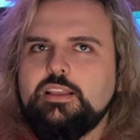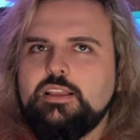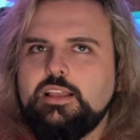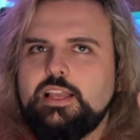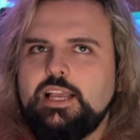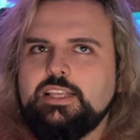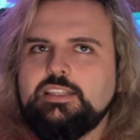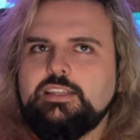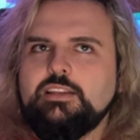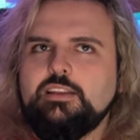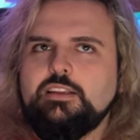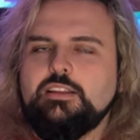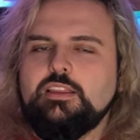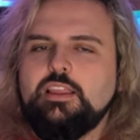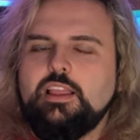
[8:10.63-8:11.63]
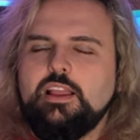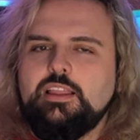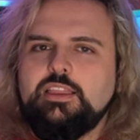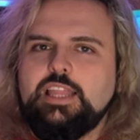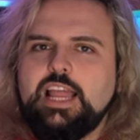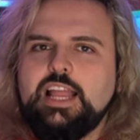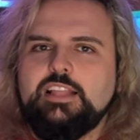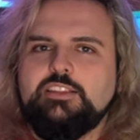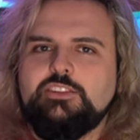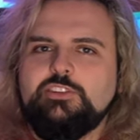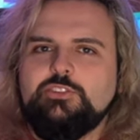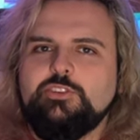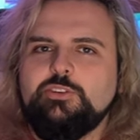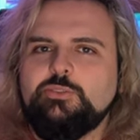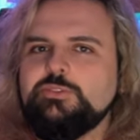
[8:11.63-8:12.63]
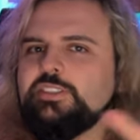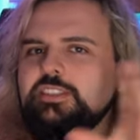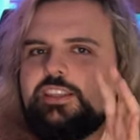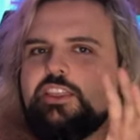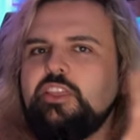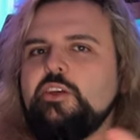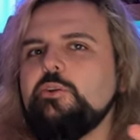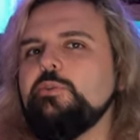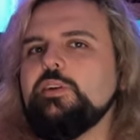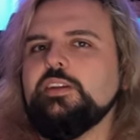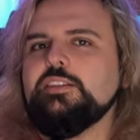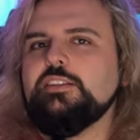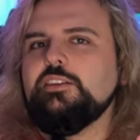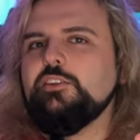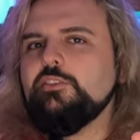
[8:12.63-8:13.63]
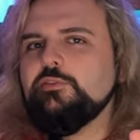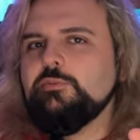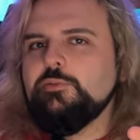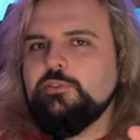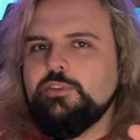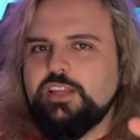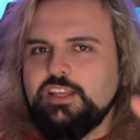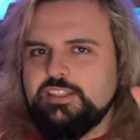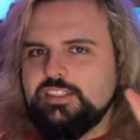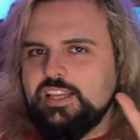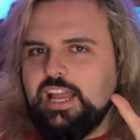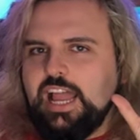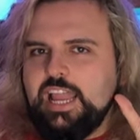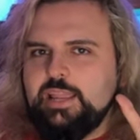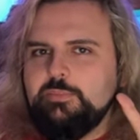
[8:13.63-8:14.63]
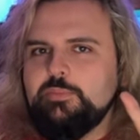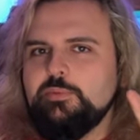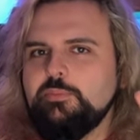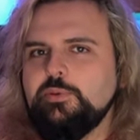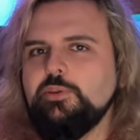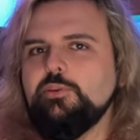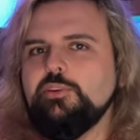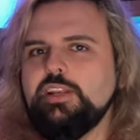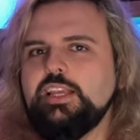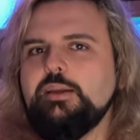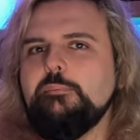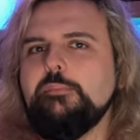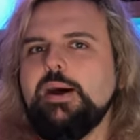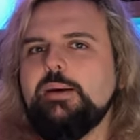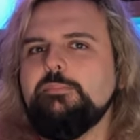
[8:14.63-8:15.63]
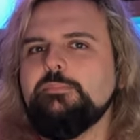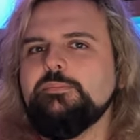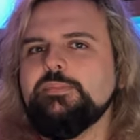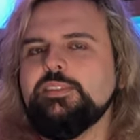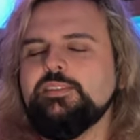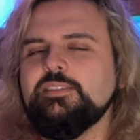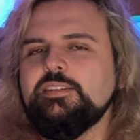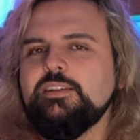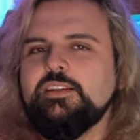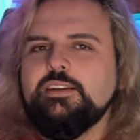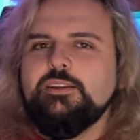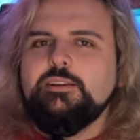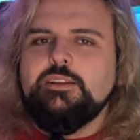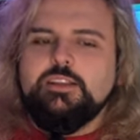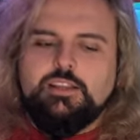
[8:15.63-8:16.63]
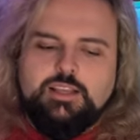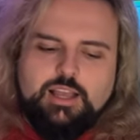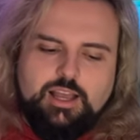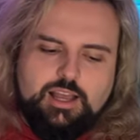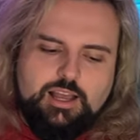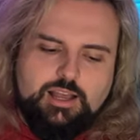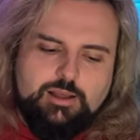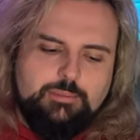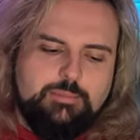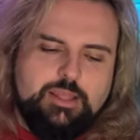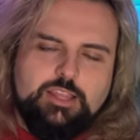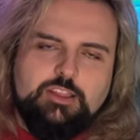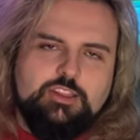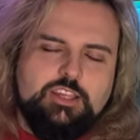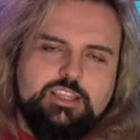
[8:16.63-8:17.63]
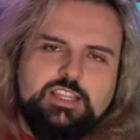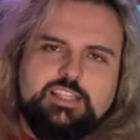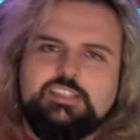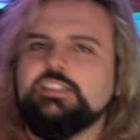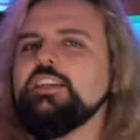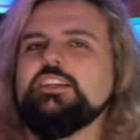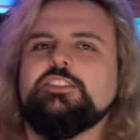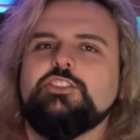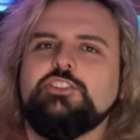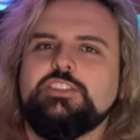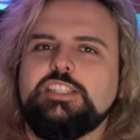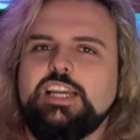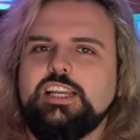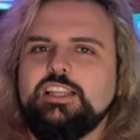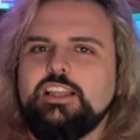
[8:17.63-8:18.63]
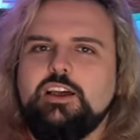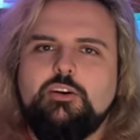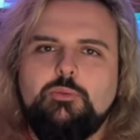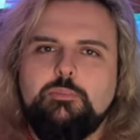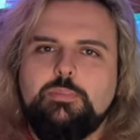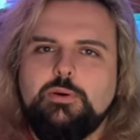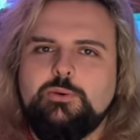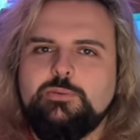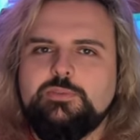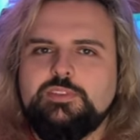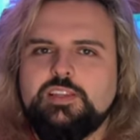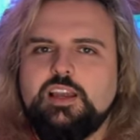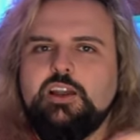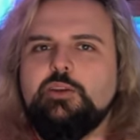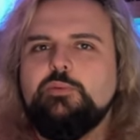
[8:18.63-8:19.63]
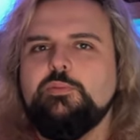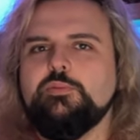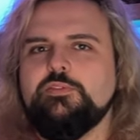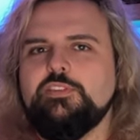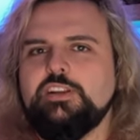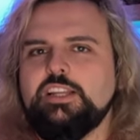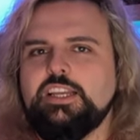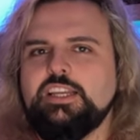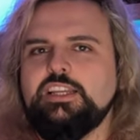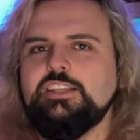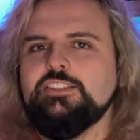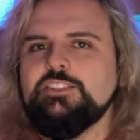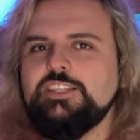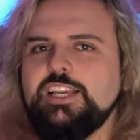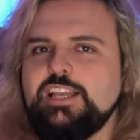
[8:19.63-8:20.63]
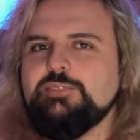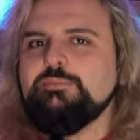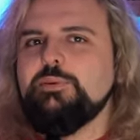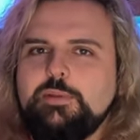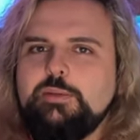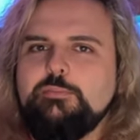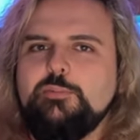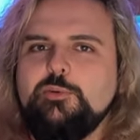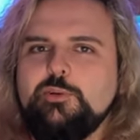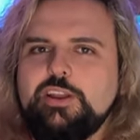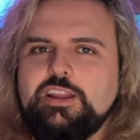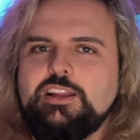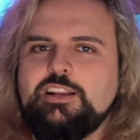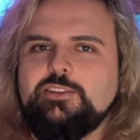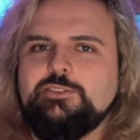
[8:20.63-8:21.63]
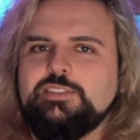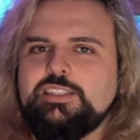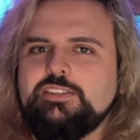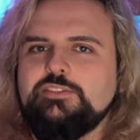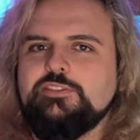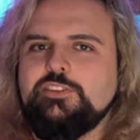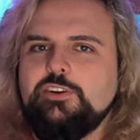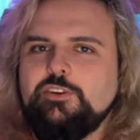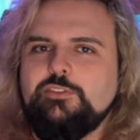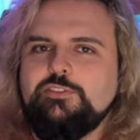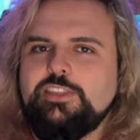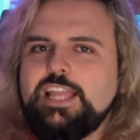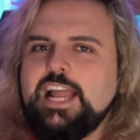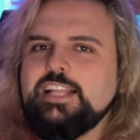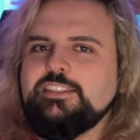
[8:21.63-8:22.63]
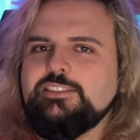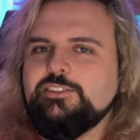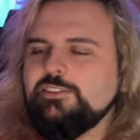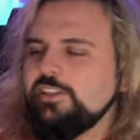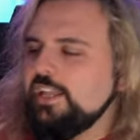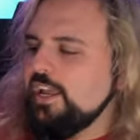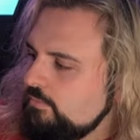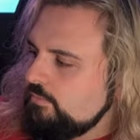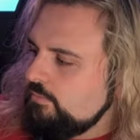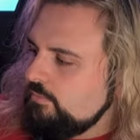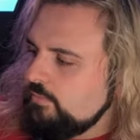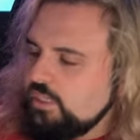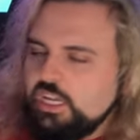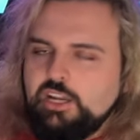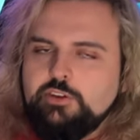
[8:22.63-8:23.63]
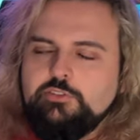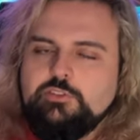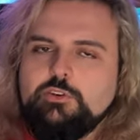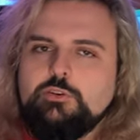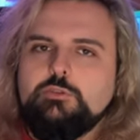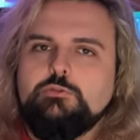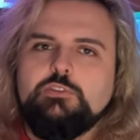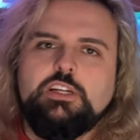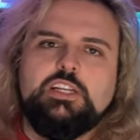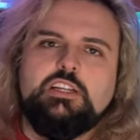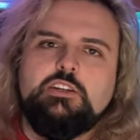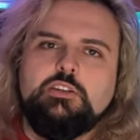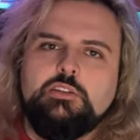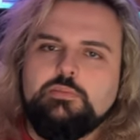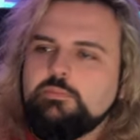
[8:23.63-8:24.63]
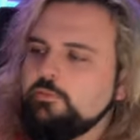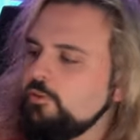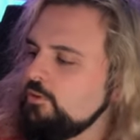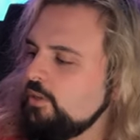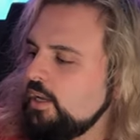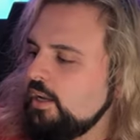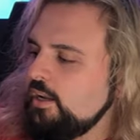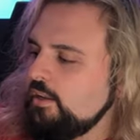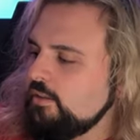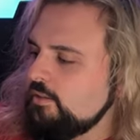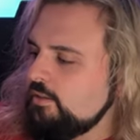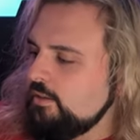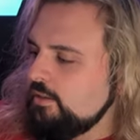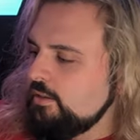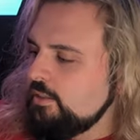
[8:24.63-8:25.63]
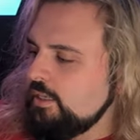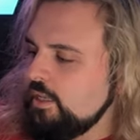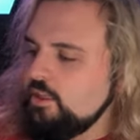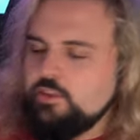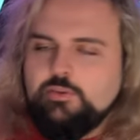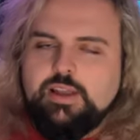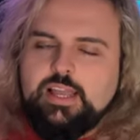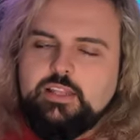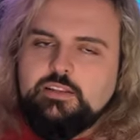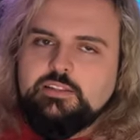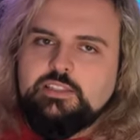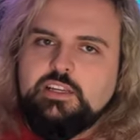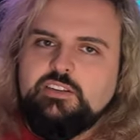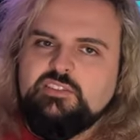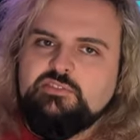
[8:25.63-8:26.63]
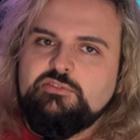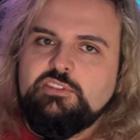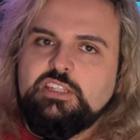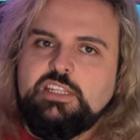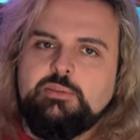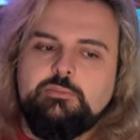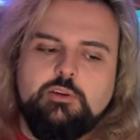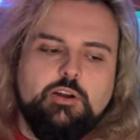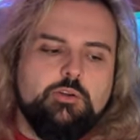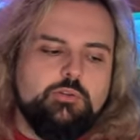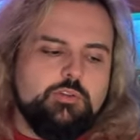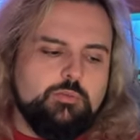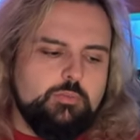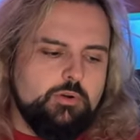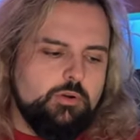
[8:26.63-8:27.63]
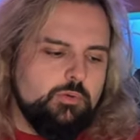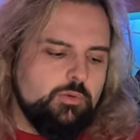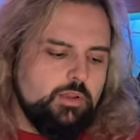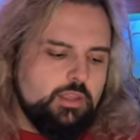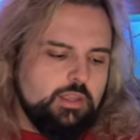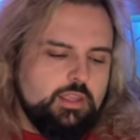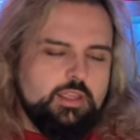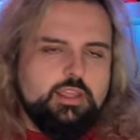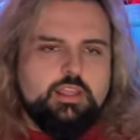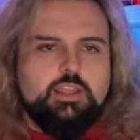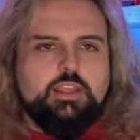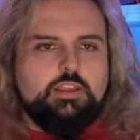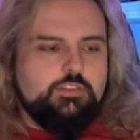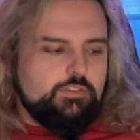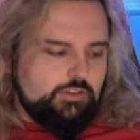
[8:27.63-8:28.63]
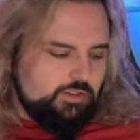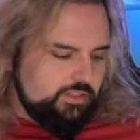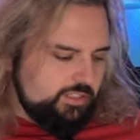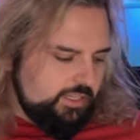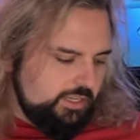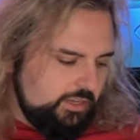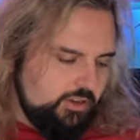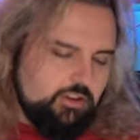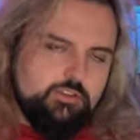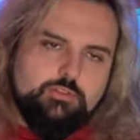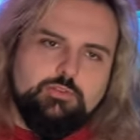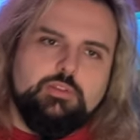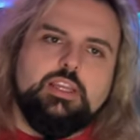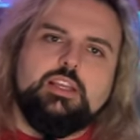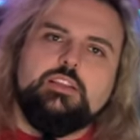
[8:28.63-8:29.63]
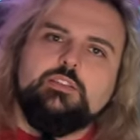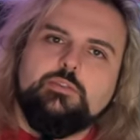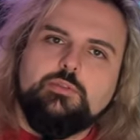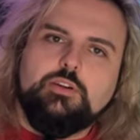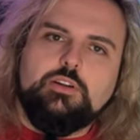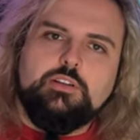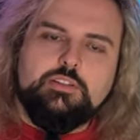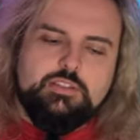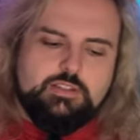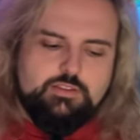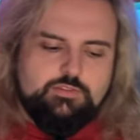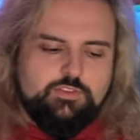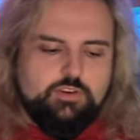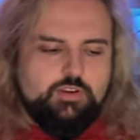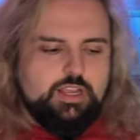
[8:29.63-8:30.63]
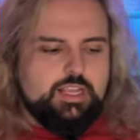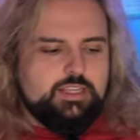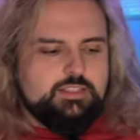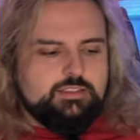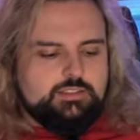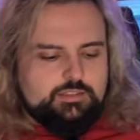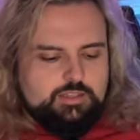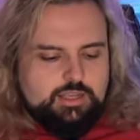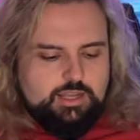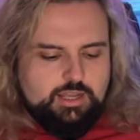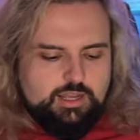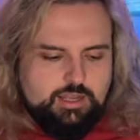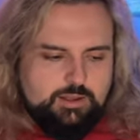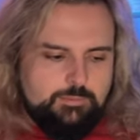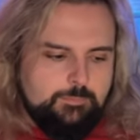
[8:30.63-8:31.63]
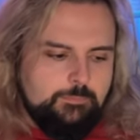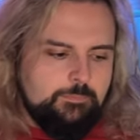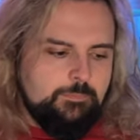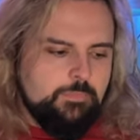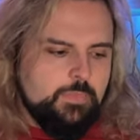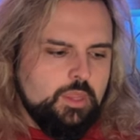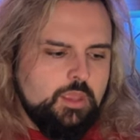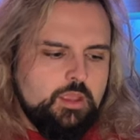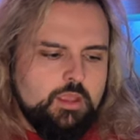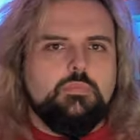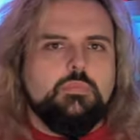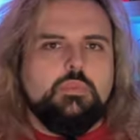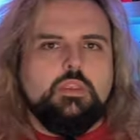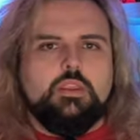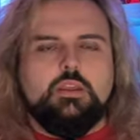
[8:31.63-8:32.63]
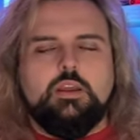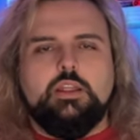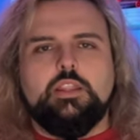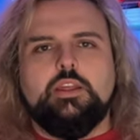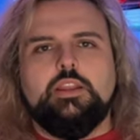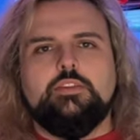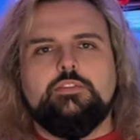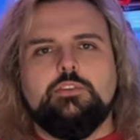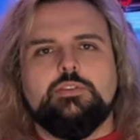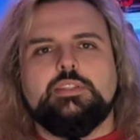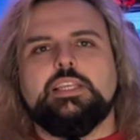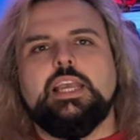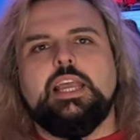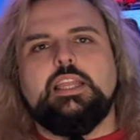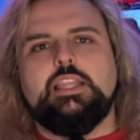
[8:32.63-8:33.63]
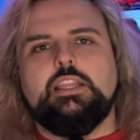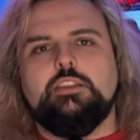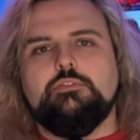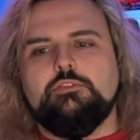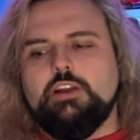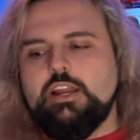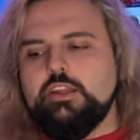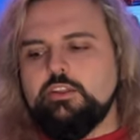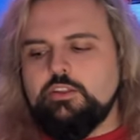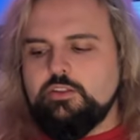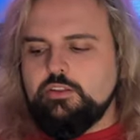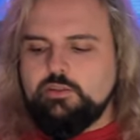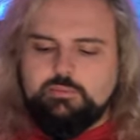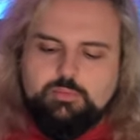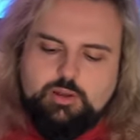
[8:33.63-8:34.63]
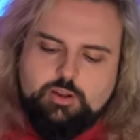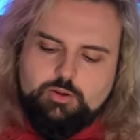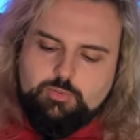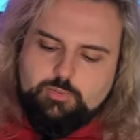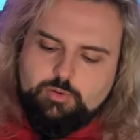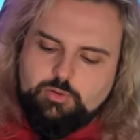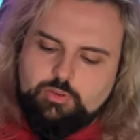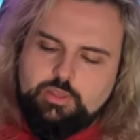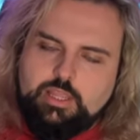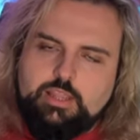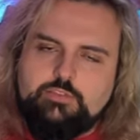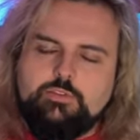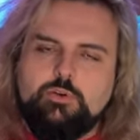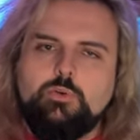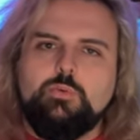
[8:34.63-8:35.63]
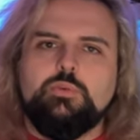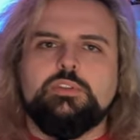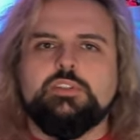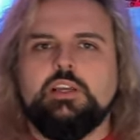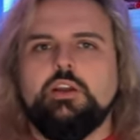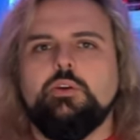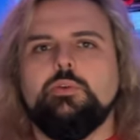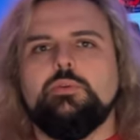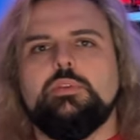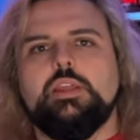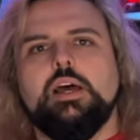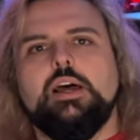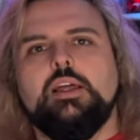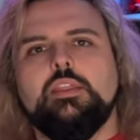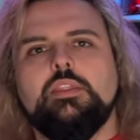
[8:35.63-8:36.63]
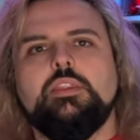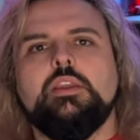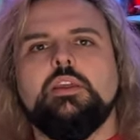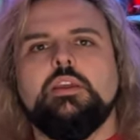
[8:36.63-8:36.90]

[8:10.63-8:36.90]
as a dad you do notice a lot of products that are aimed purely at mums, and she did say she'd take that on board, so hopefully she has been more inclusive of dads on that. Overall, really good product. Like I said, Joanne herself is really approachable. If you see her or need to ask advice, I know they've got 10 in the range at the moment. They've also done